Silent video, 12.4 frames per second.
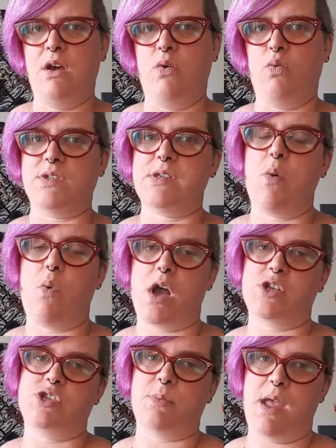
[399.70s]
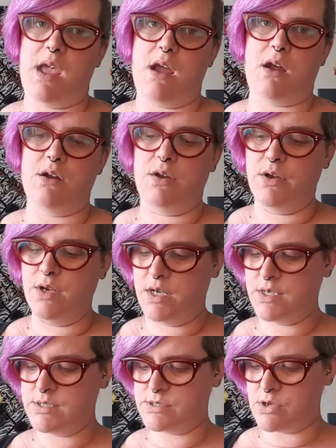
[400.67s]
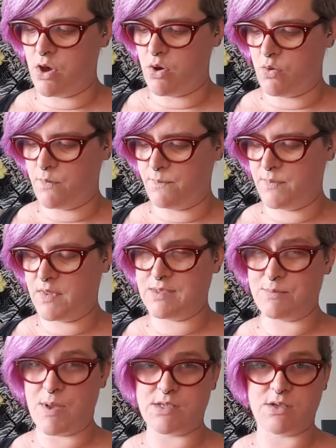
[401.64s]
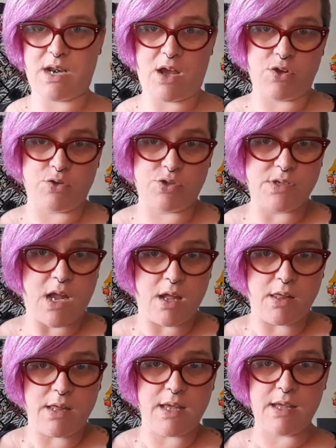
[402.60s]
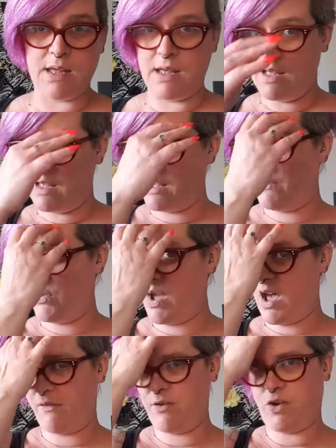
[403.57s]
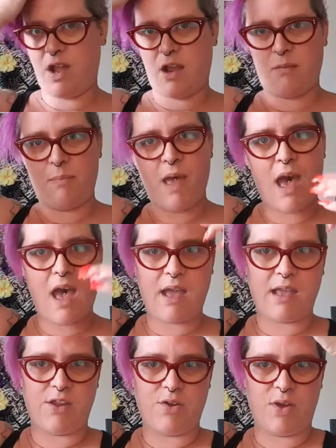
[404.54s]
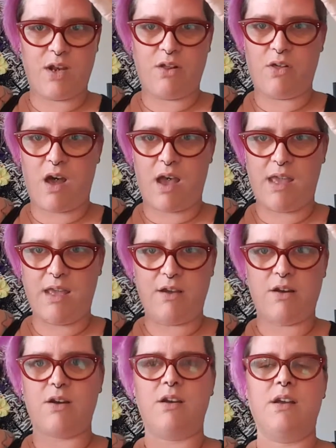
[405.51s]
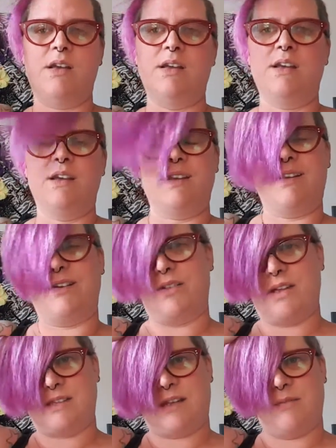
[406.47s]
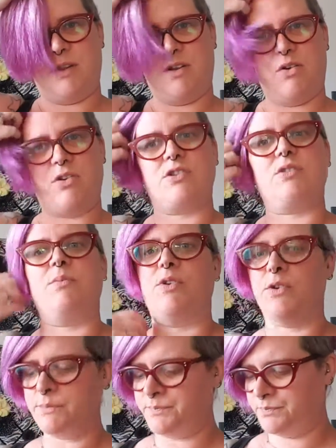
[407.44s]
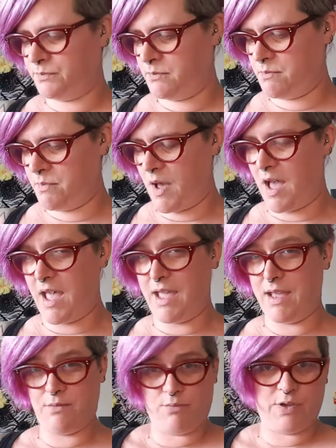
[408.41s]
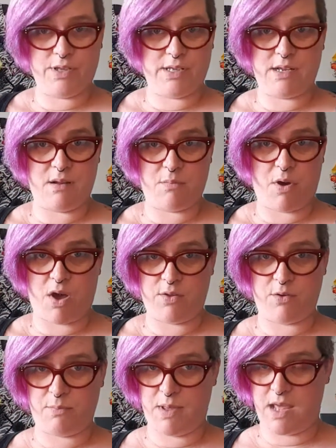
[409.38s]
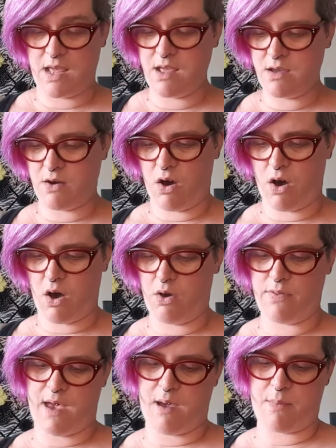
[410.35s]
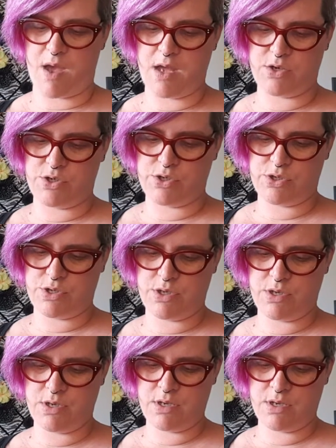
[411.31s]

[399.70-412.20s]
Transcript: once I washed my hair. So it depends on how you style it. If you have your hair back and you get a lot here, you know, that's going to be noticeable. But it really didn't bother me all that much.